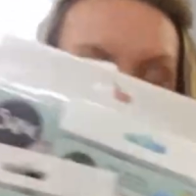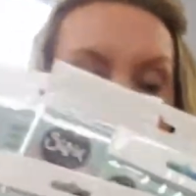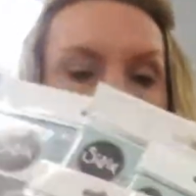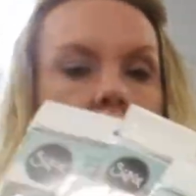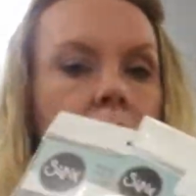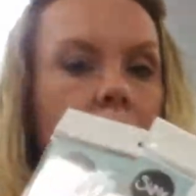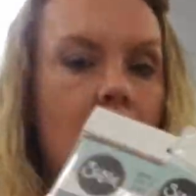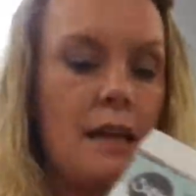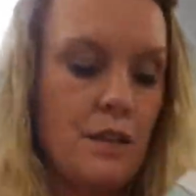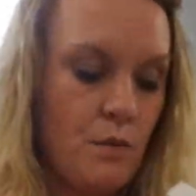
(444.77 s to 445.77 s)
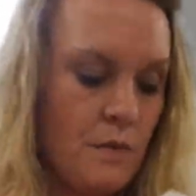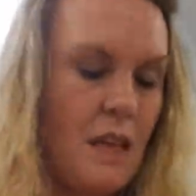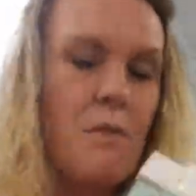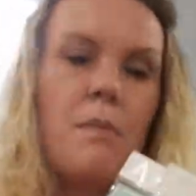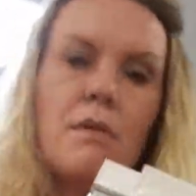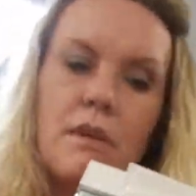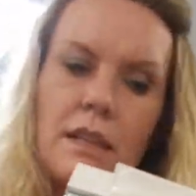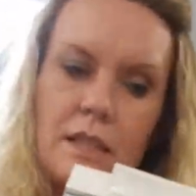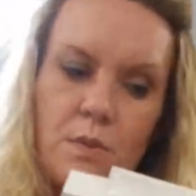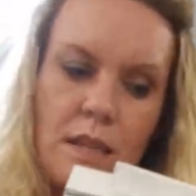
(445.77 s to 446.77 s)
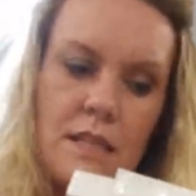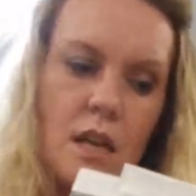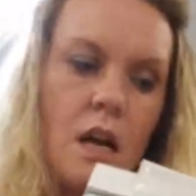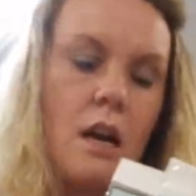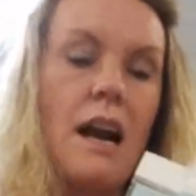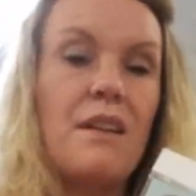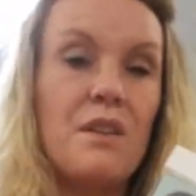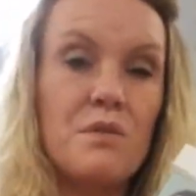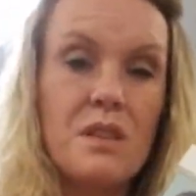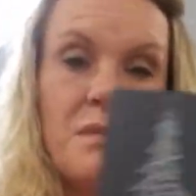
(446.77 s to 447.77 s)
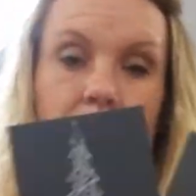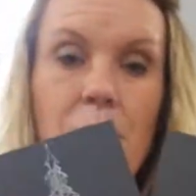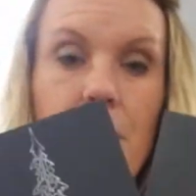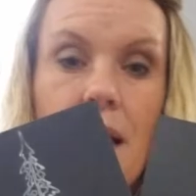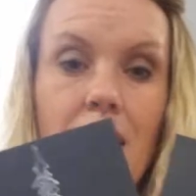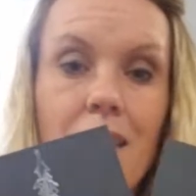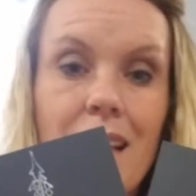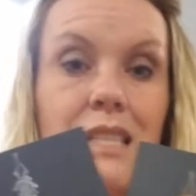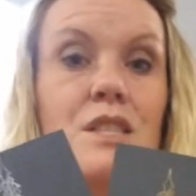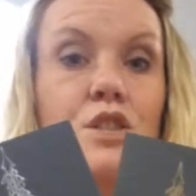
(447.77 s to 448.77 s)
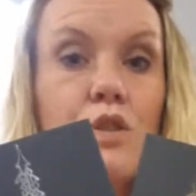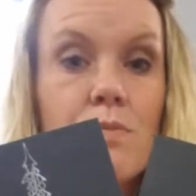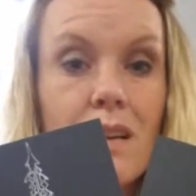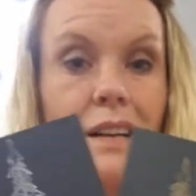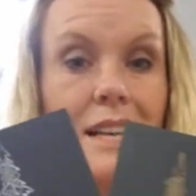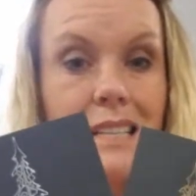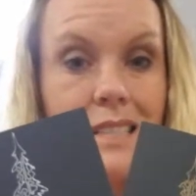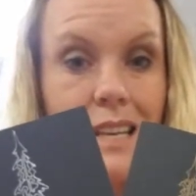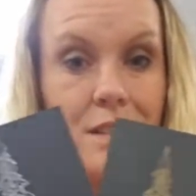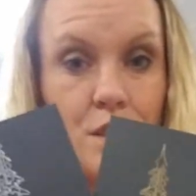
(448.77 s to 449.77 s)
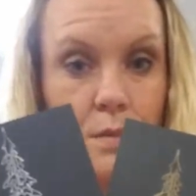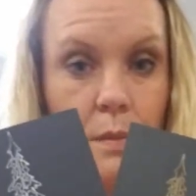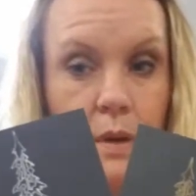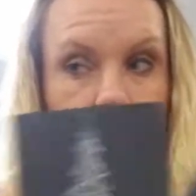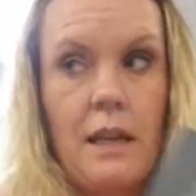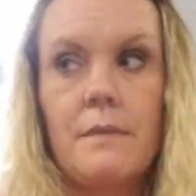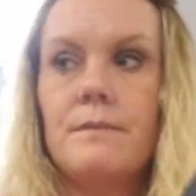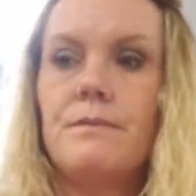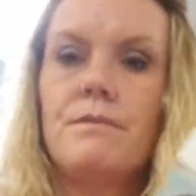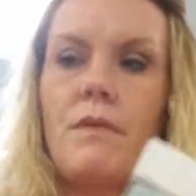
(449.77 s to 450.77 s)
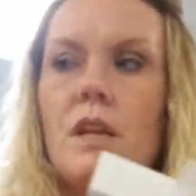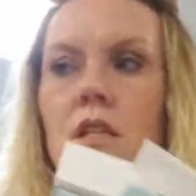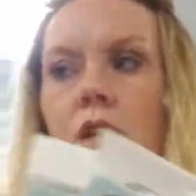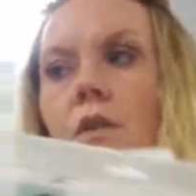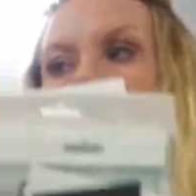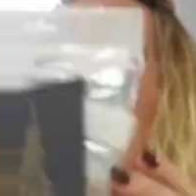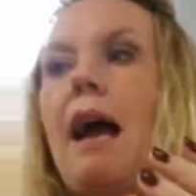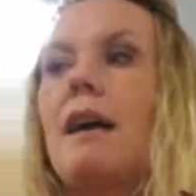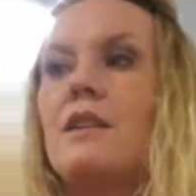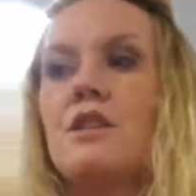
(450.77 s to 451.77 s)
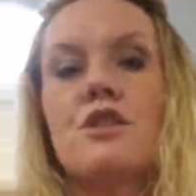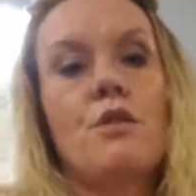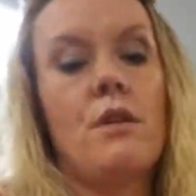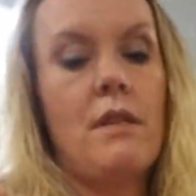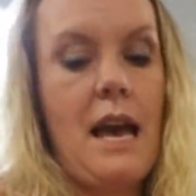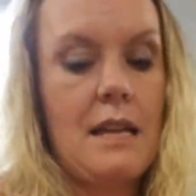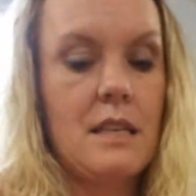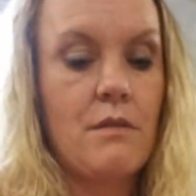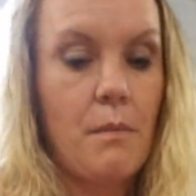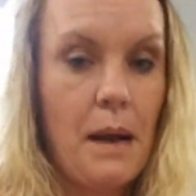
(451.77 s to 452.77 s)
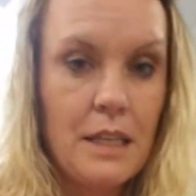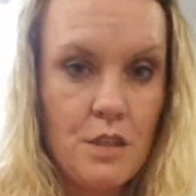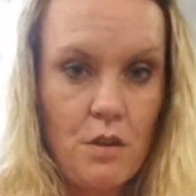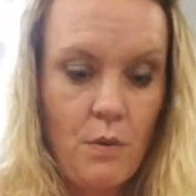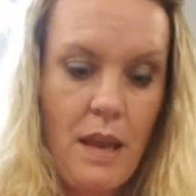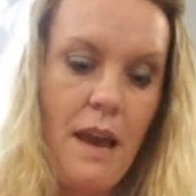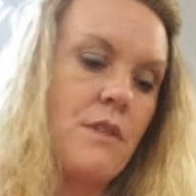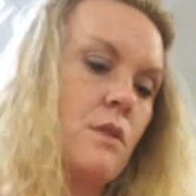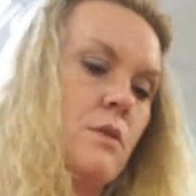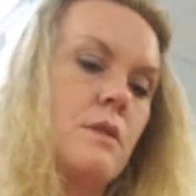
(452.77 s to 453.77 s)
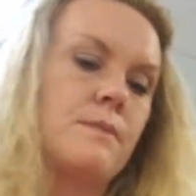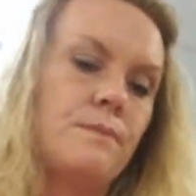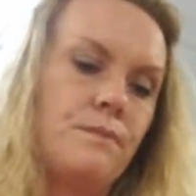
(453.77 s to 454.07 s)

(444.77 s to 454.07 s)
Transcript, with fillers: and I don't think people realize what these are or how to use them, but that's super easy and super pretty. So I had to show you that and remind you that we have those.